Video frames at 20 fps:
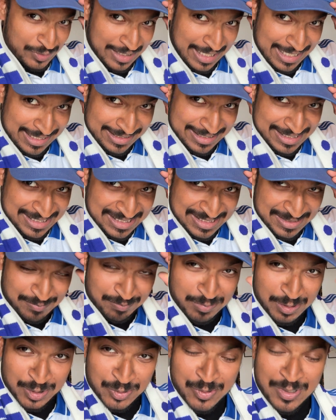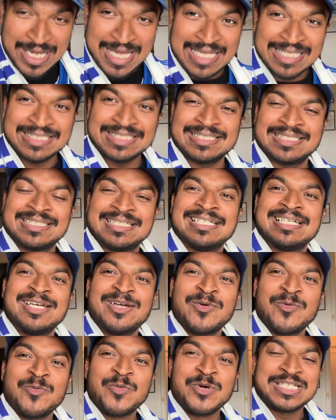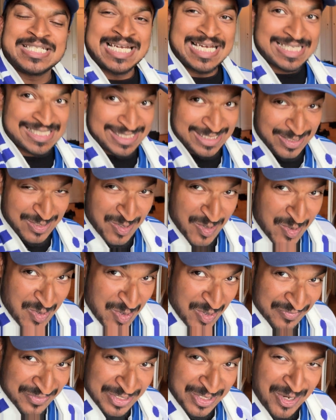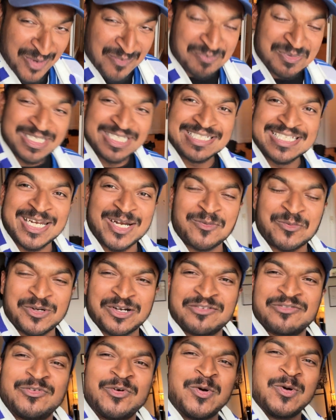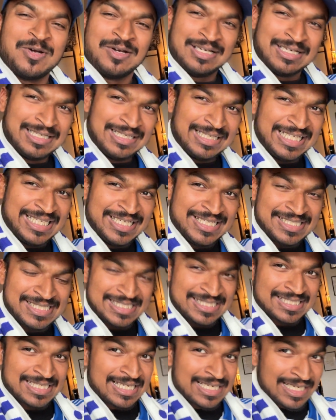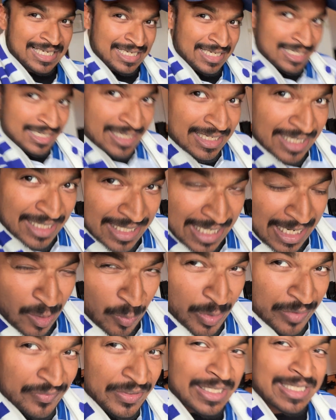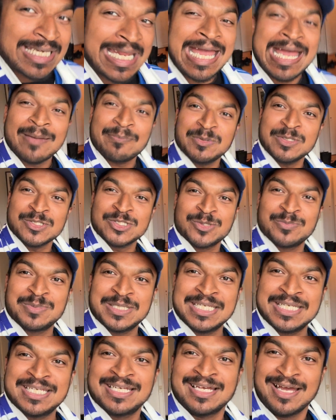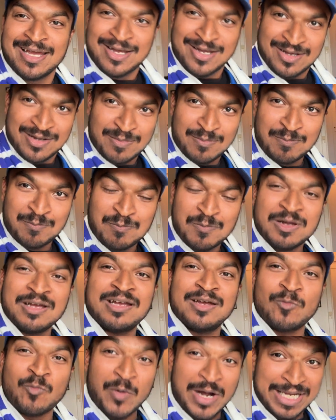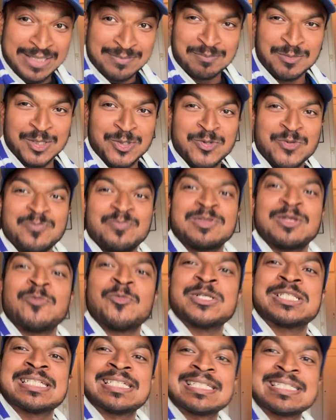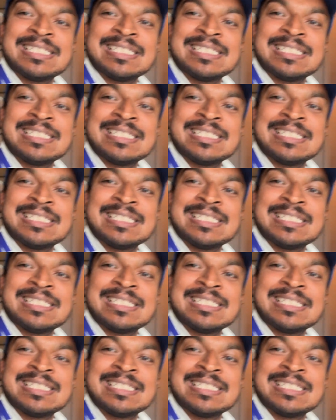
got this blue hat, which has the logo of the company that I work for, Linus. However, it happened to be white and blue, which is